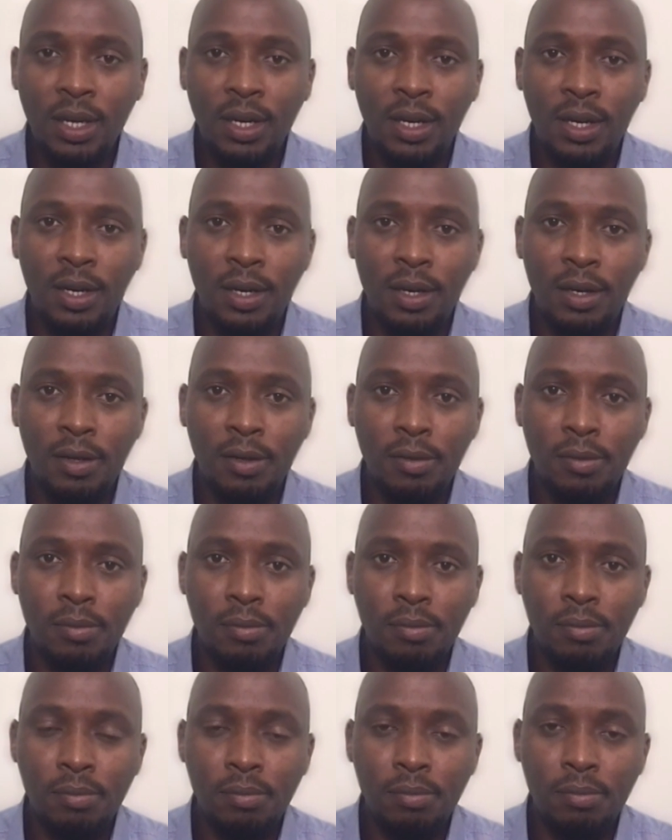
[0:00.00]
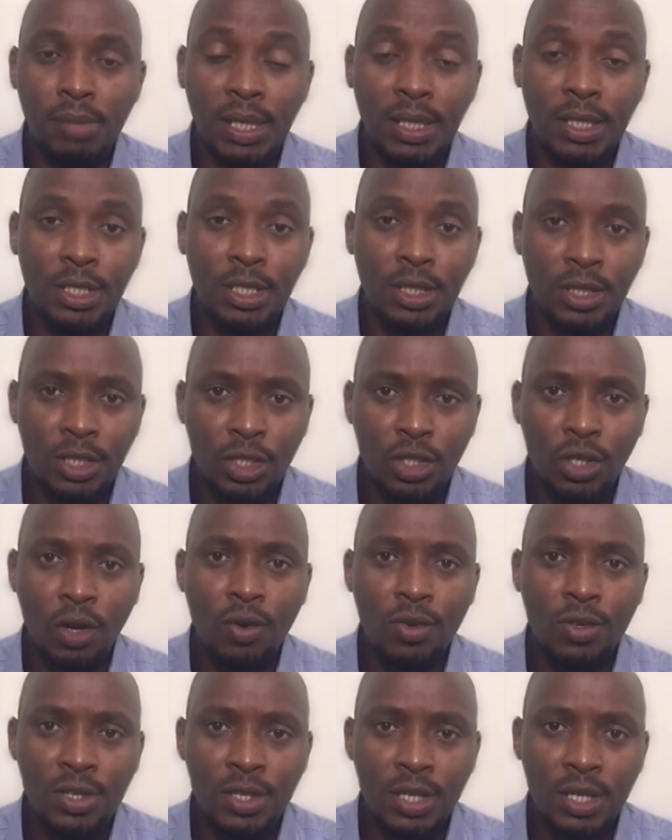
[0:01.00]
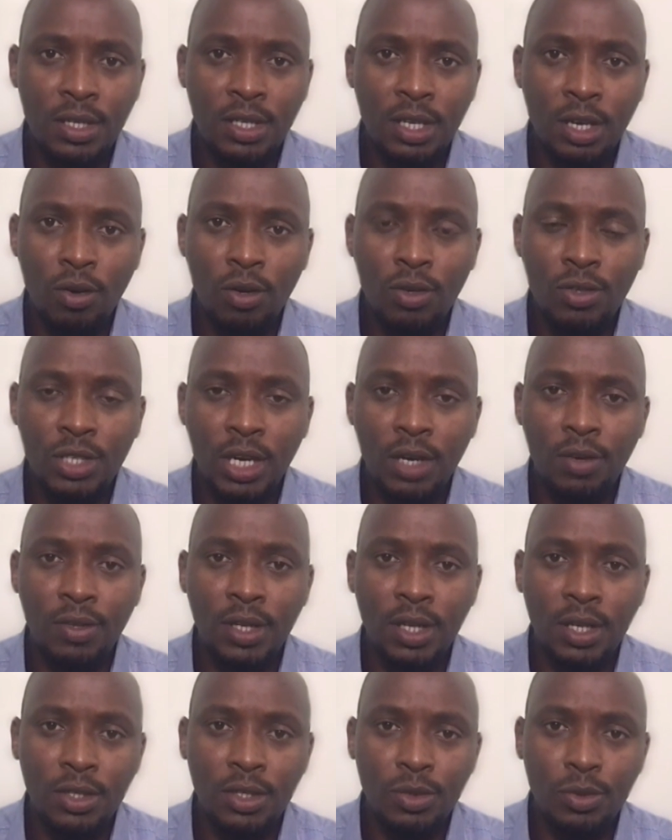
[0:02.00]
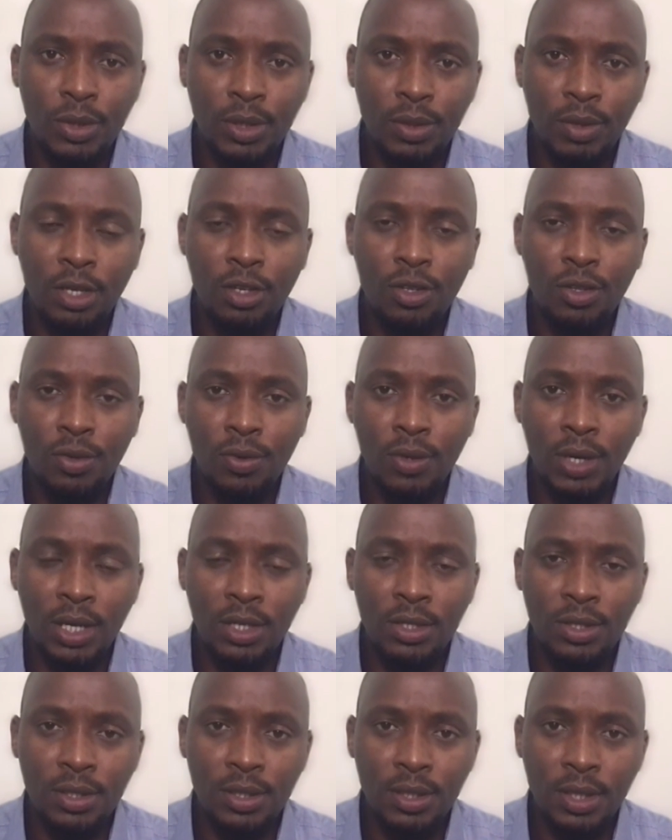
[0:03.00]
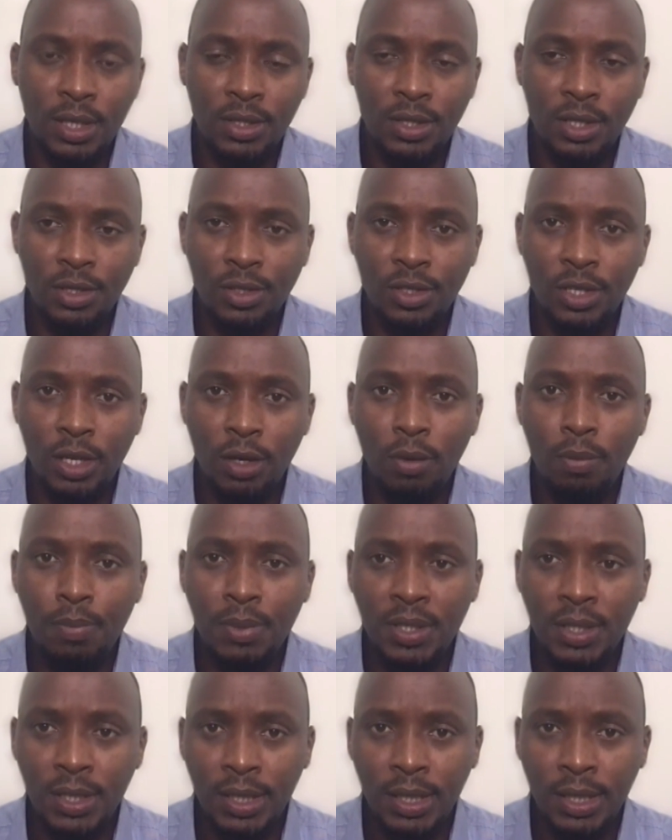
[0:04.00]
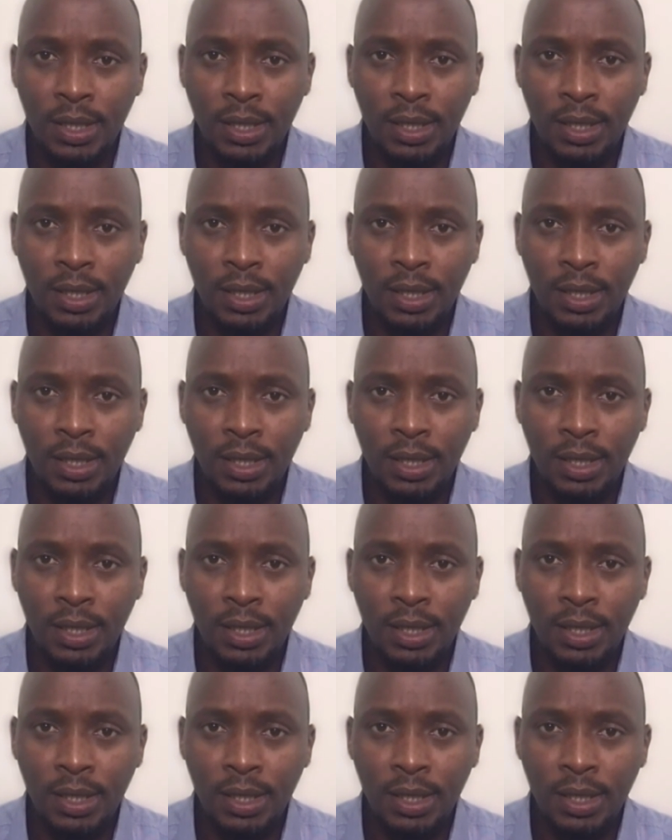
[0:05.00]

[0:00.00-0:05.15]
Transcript: But it shows that the lockdown that we went through has helped.